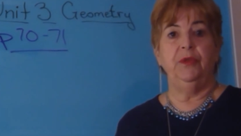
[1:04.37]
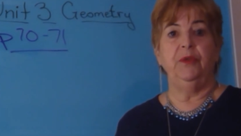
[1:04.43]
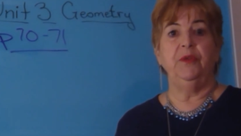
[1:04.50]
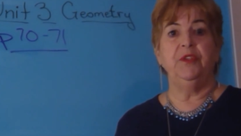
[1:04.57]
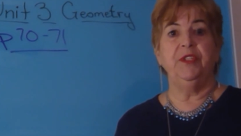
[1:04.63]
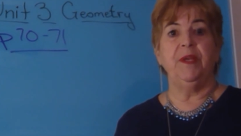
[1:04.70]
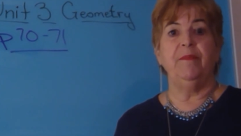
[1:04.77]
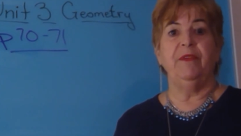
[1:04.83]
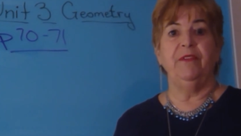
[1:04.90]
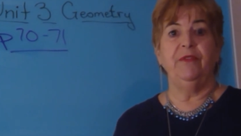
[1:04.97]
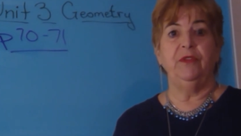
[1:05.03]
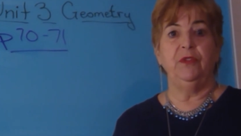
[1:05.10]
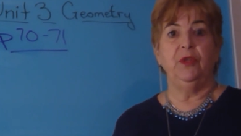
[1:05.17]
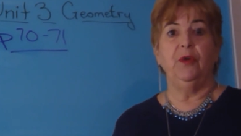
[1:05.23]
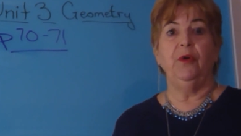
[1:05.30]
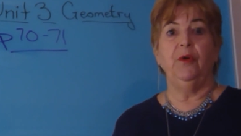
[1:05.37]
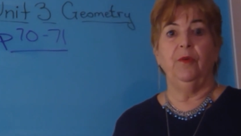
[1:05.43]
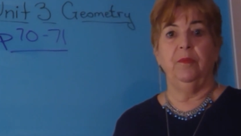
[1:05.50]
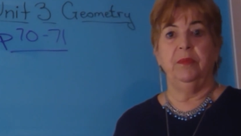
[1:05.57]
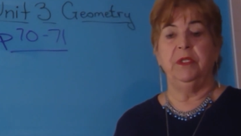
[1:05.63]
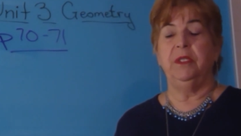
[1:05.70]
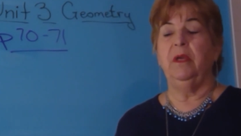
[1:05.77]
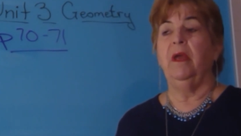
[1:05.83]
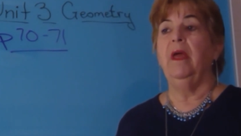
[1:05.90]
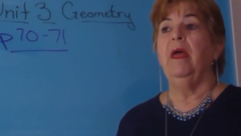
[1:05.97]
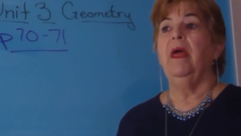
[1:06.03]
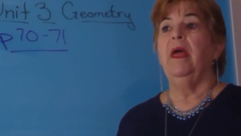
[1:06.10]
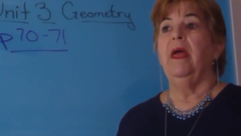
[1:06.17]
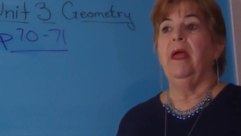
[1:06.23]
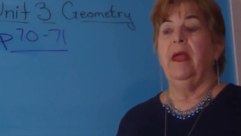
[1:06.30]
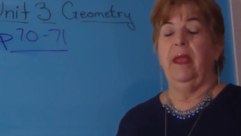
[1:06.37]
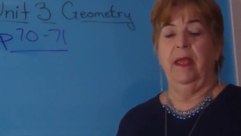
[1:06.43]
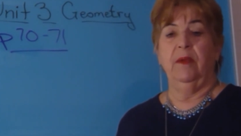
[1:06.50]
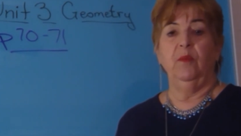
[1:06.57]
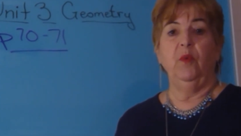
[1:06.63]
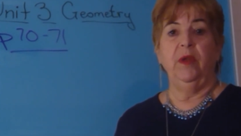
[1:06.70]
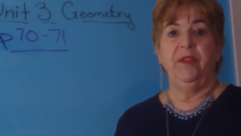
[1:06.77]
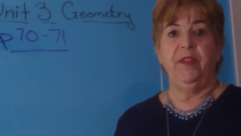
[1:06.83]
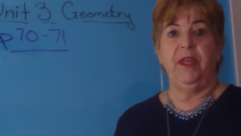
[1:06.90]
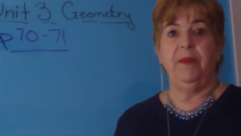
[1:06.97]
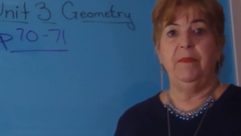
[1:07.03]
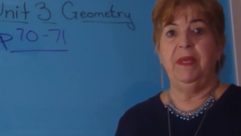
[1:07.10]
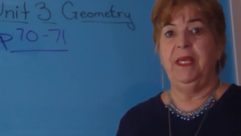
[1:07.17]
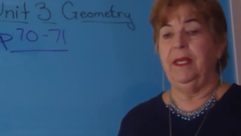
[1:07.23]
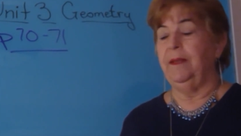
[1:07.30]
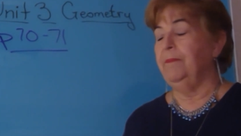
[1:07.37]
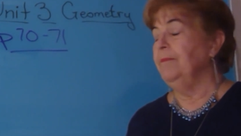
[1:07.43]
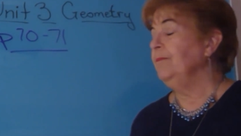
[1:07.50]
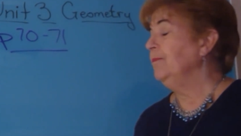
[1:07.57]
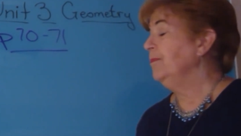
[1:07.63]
to some of the terms and what they mean.